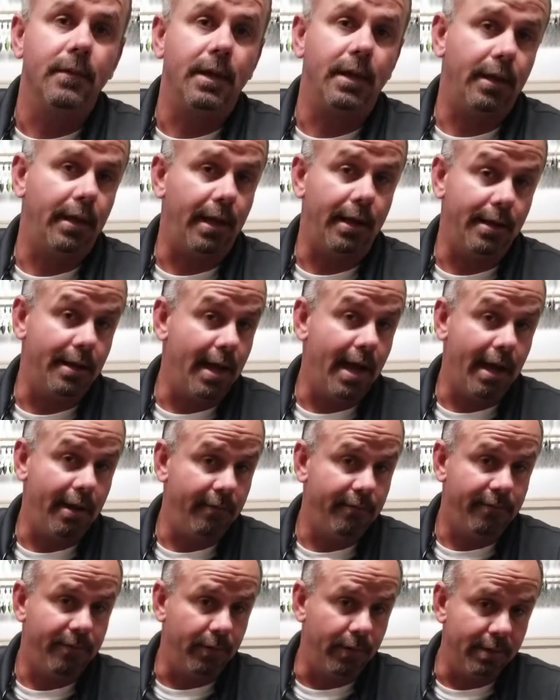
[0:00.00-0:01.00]
at
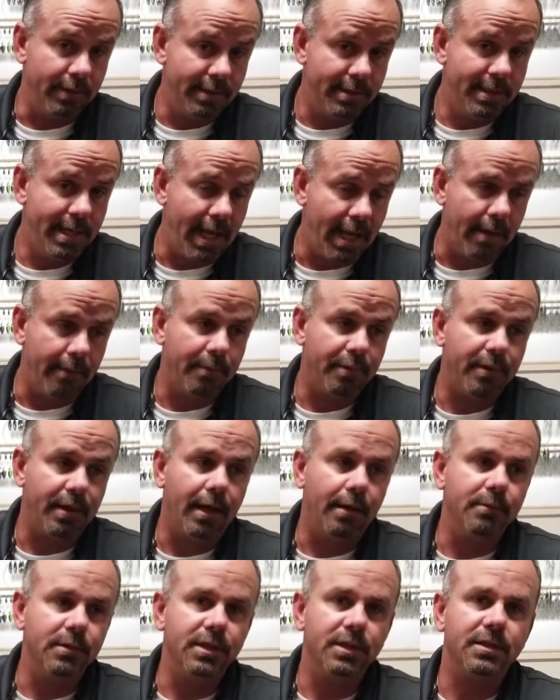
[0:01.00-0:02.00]
9 foot depth.
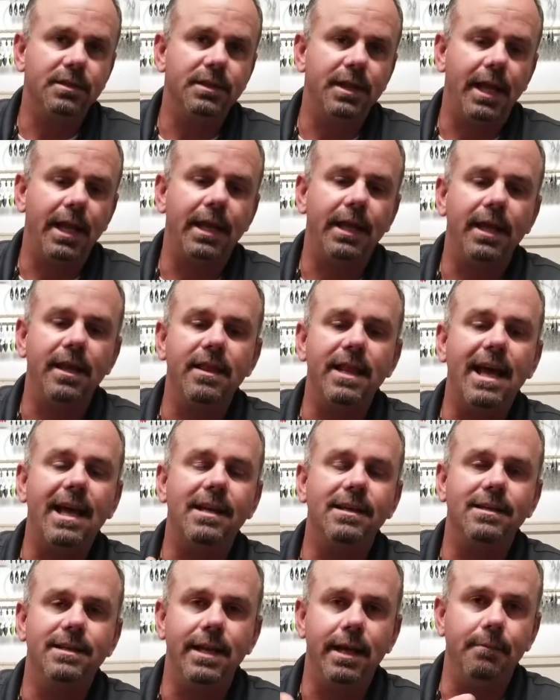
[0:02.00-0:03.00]
I'm just saying in
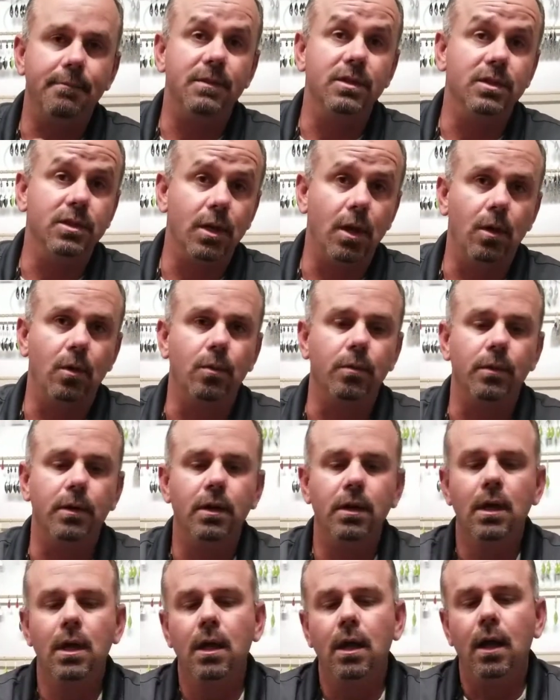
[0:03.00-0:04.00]
that depth zone.
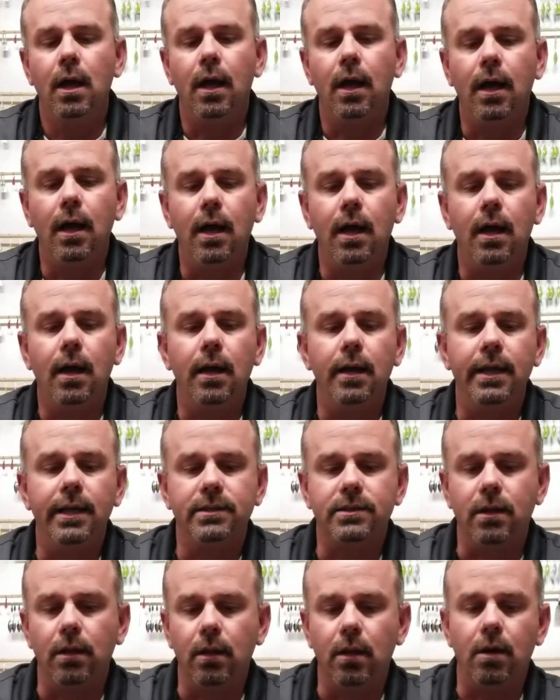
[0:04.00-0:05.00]

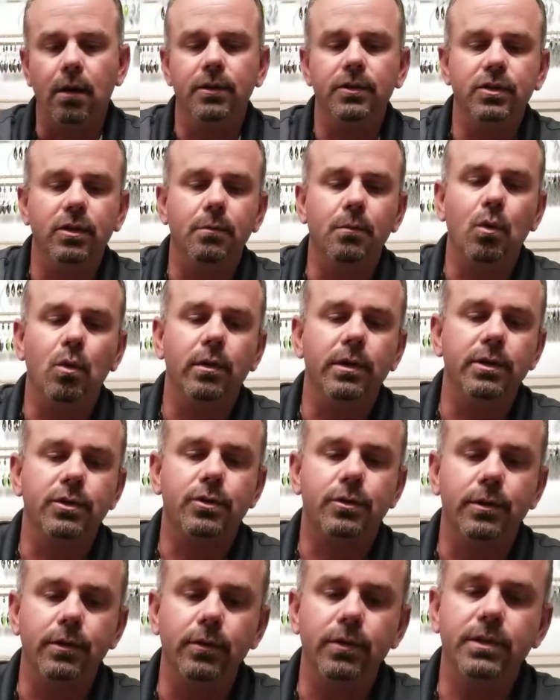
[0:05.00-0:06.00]
It's a larger, more
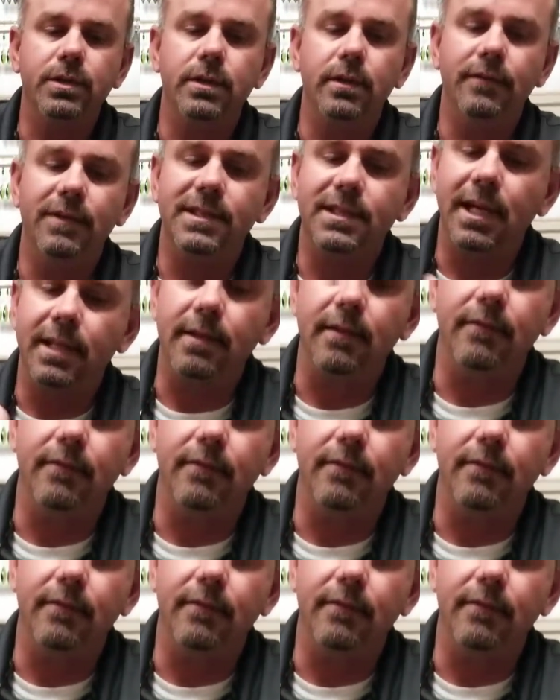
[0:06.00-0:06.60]
intrusive. It's got the